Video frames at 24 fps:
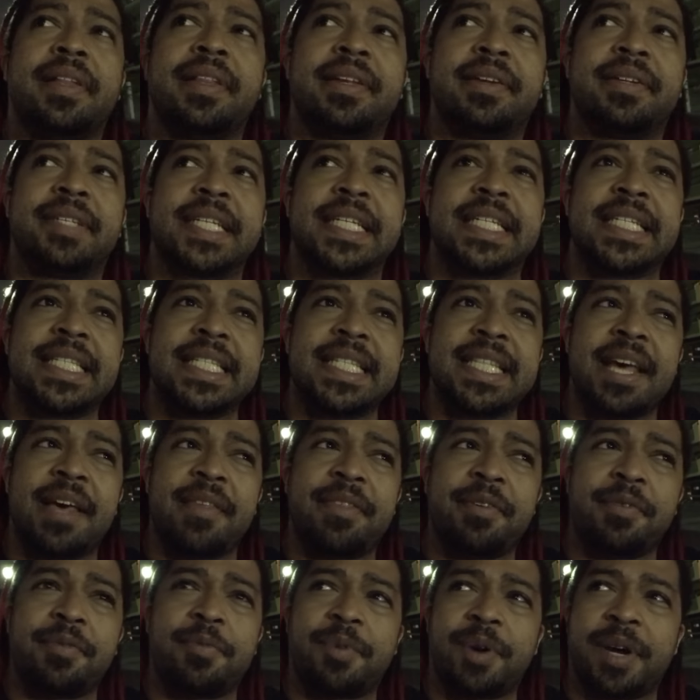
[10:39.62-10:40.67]
There's
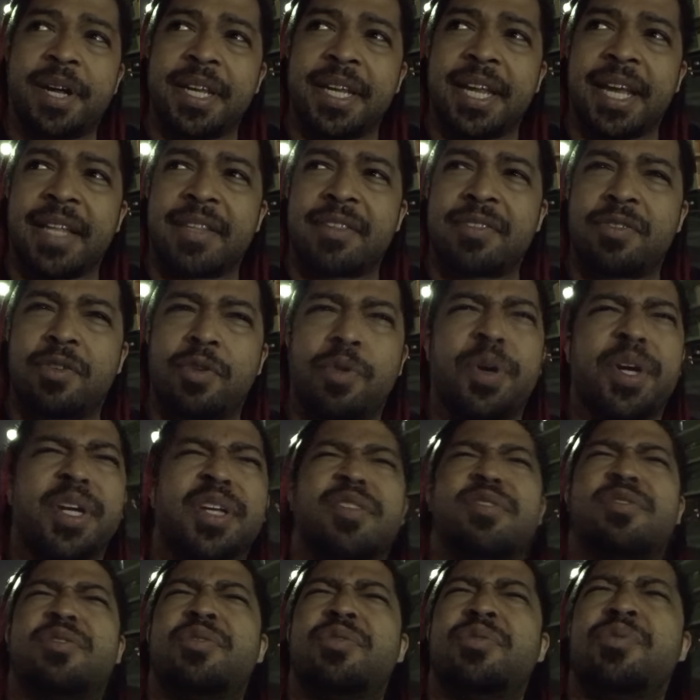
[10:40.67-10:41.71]
another one that's going
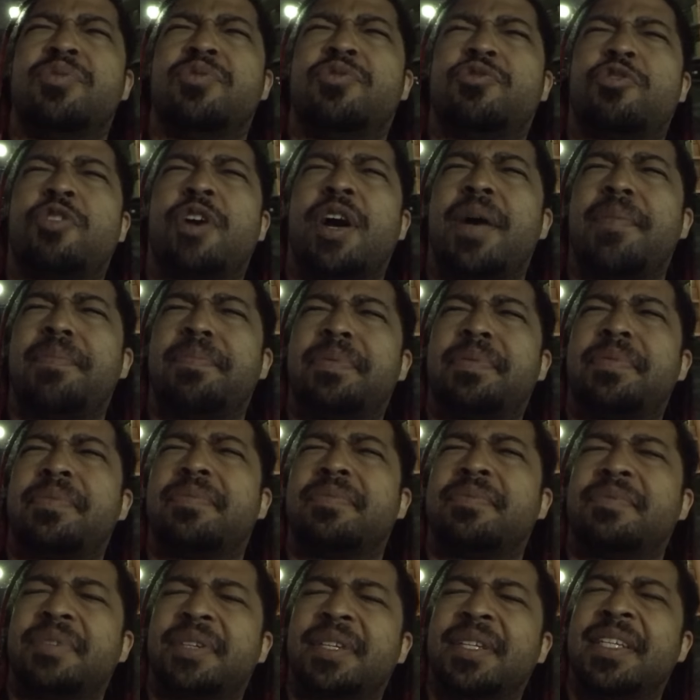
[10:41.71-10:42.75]
to drop
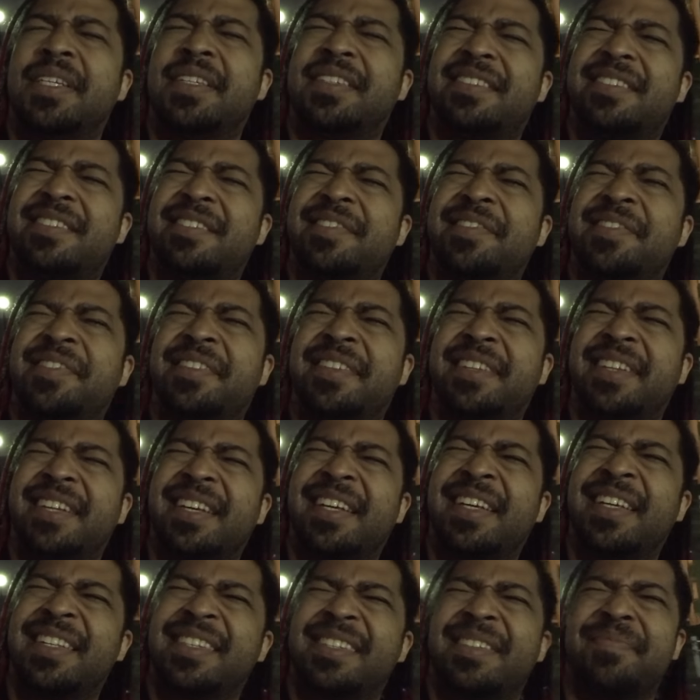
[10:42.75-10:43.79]
really soon,
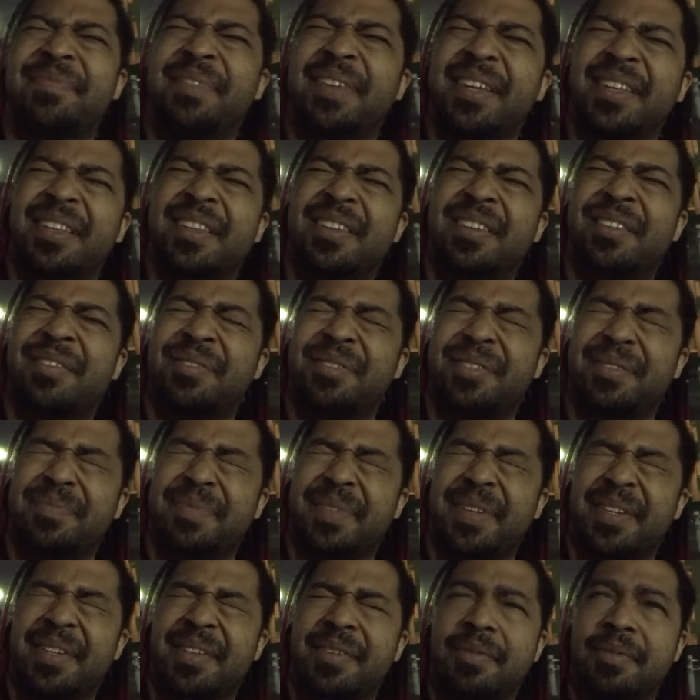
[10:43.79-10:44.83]
something new,
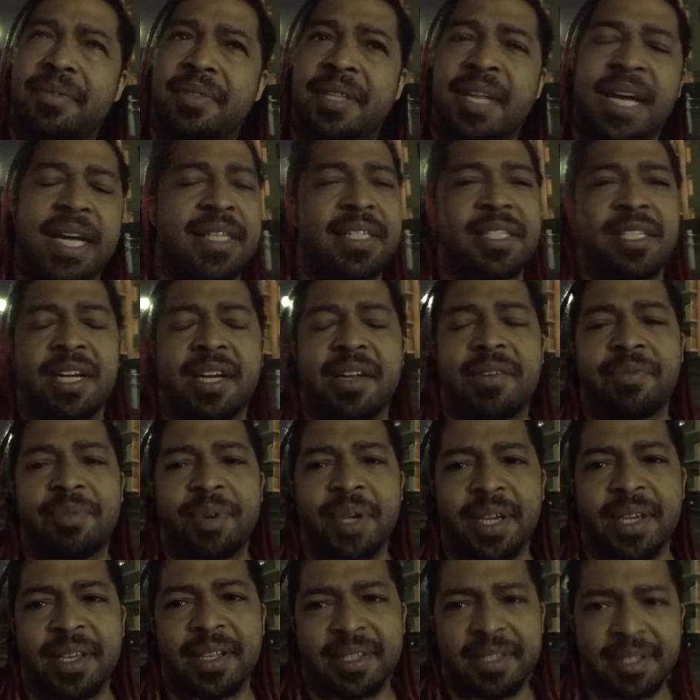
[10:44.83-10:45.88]
not John
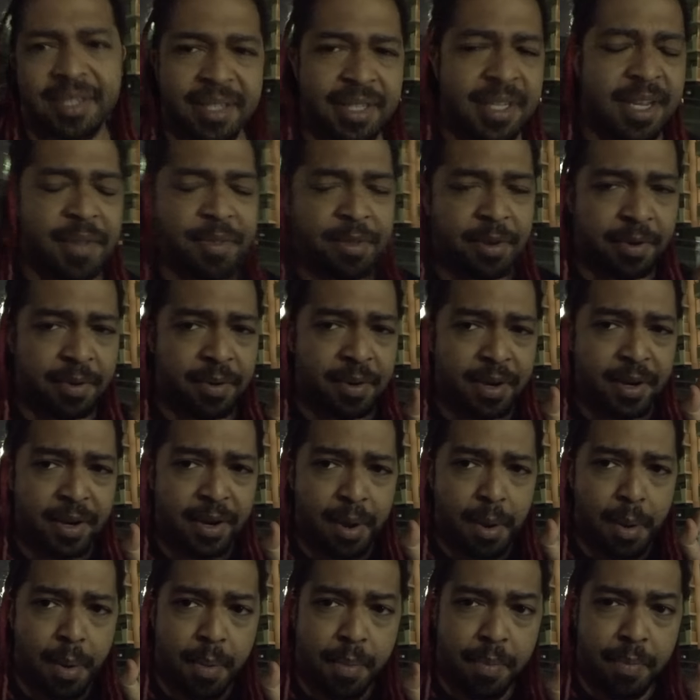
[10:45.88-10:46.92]
Wick, it's another
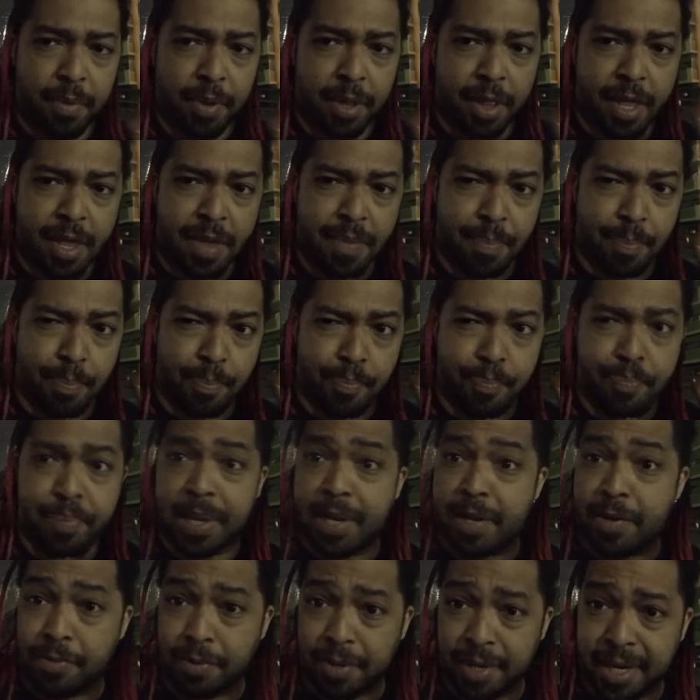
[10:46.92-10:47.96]
really
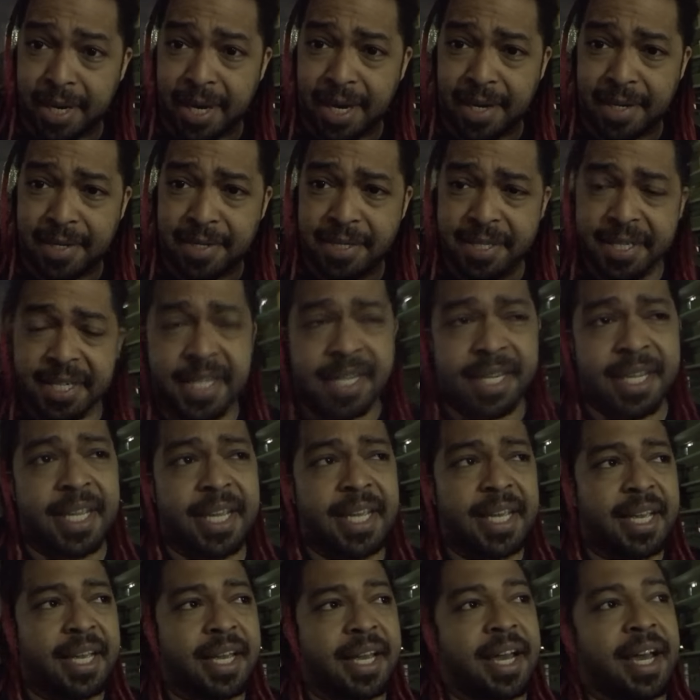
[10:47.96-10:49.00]
big one, actually.
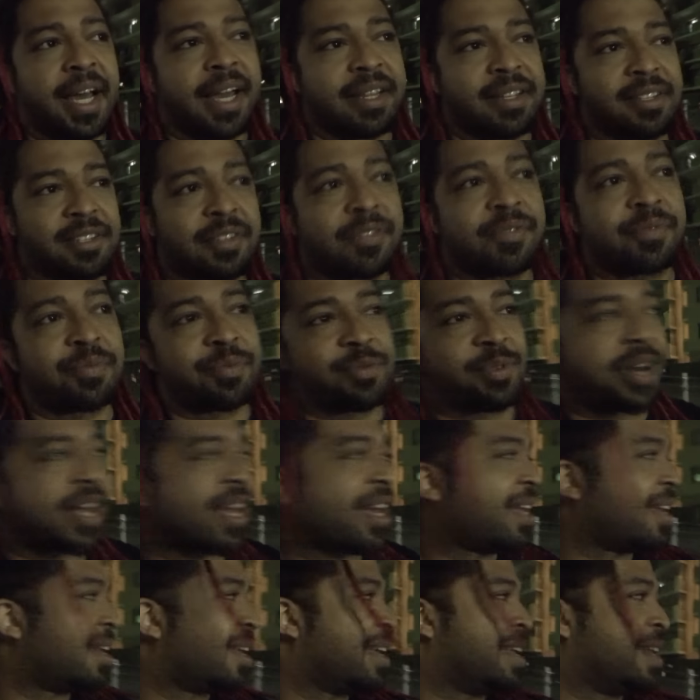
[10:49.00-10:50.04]
I just
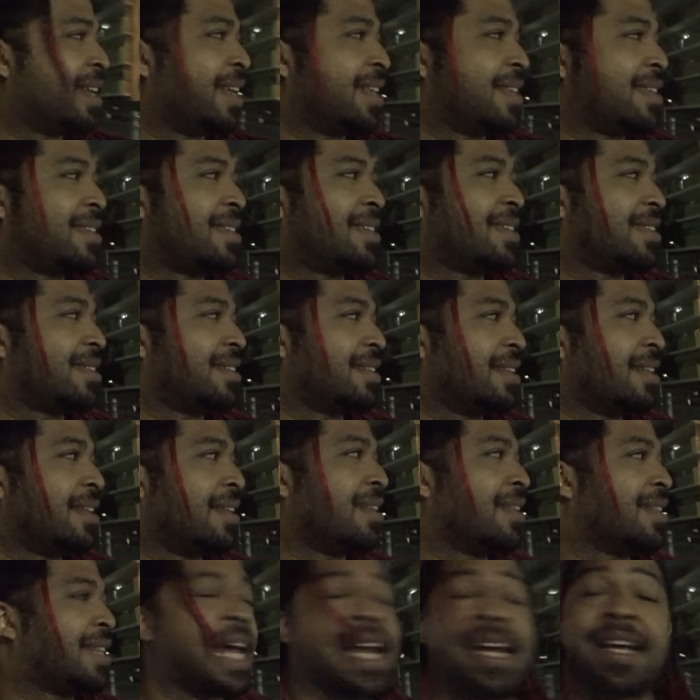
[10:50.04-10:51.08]
read, and it's
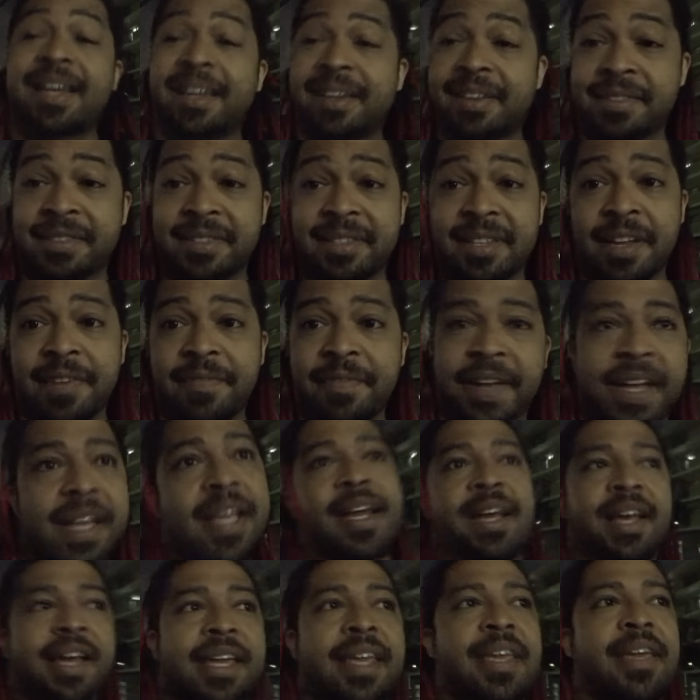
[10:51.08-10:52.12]
that kind of stuff, I
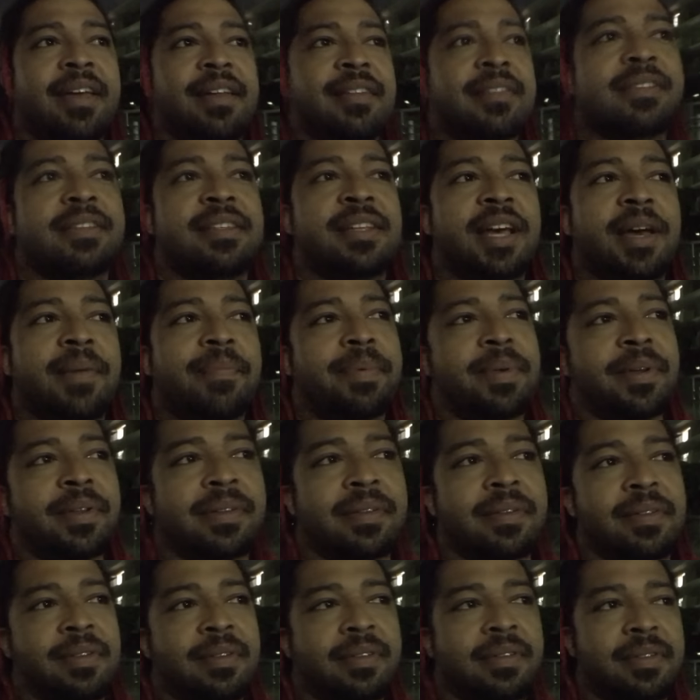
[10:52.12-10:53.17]
can't stop and
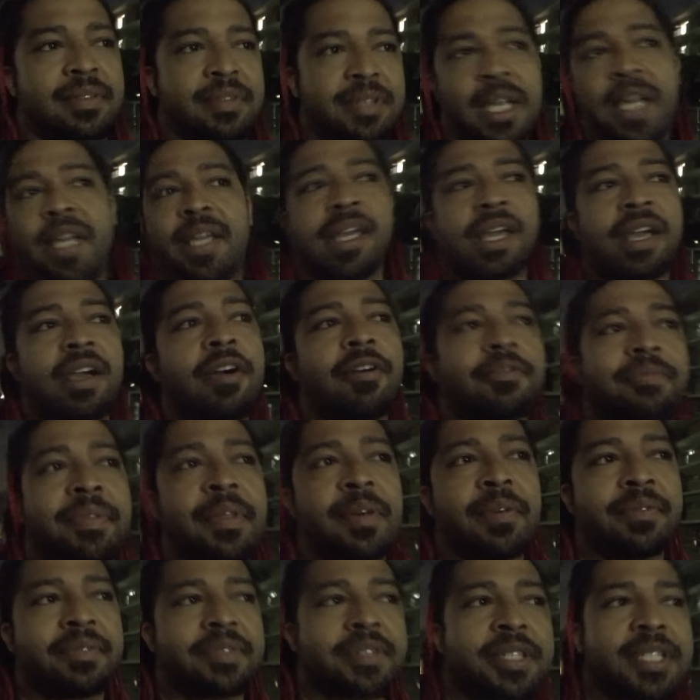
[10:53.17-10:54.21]
take care of
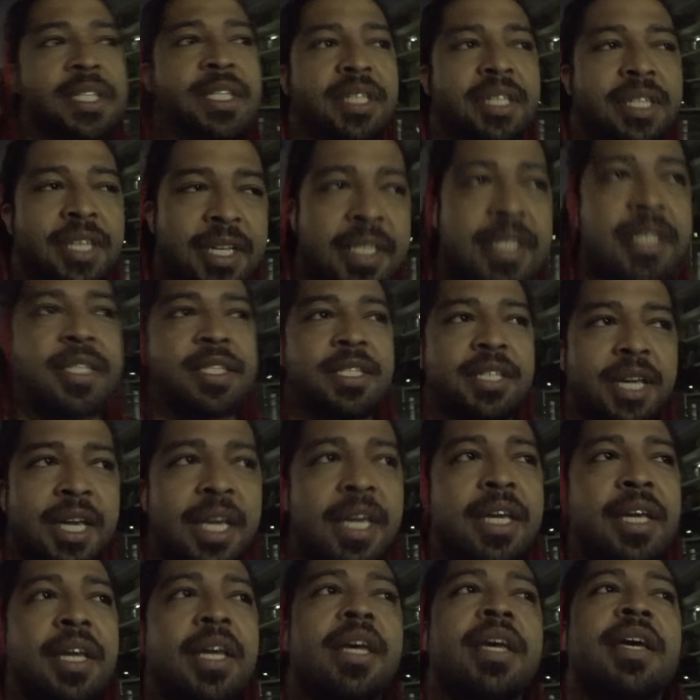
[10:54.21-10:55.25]
those. It doesn't
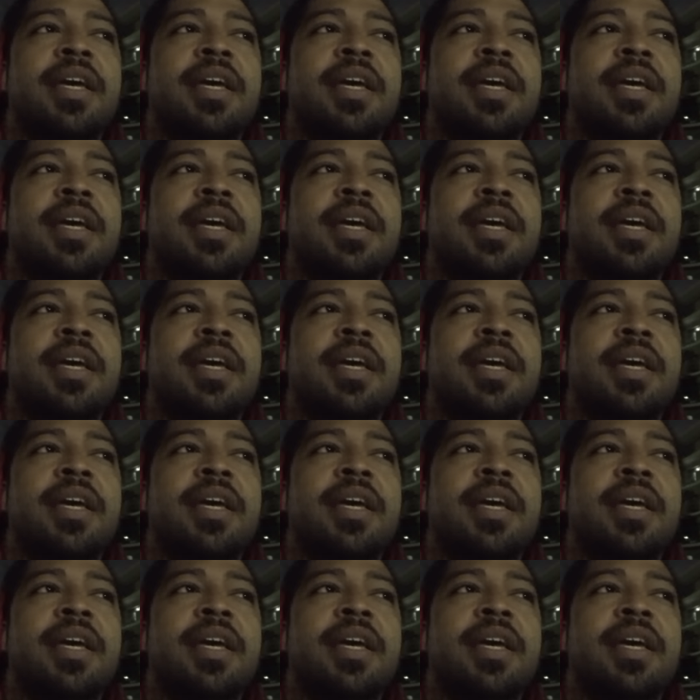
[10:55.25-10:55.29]
take